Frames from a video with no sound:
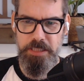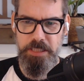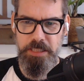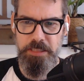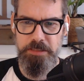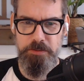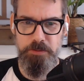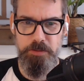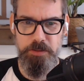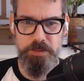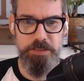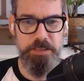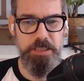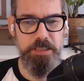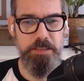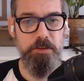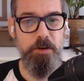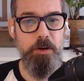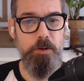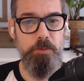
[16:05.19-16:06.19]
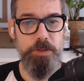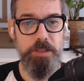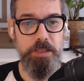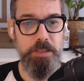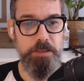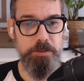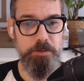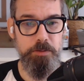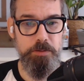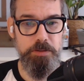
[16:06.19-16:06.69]
And the nurse said, "No, we're
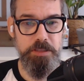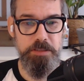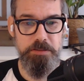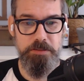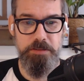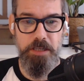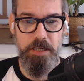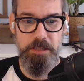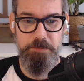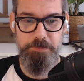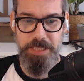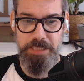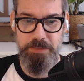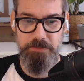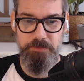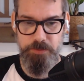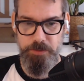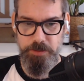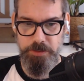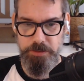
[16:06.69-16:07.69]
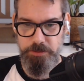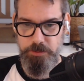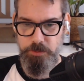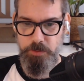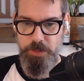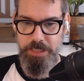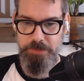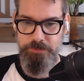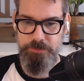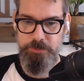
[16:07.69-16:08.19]
going to do this young man first.
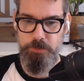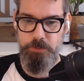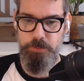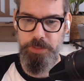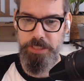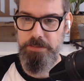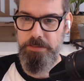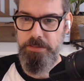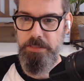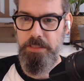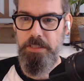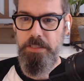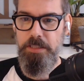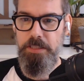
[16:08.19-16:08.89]
You have to wait."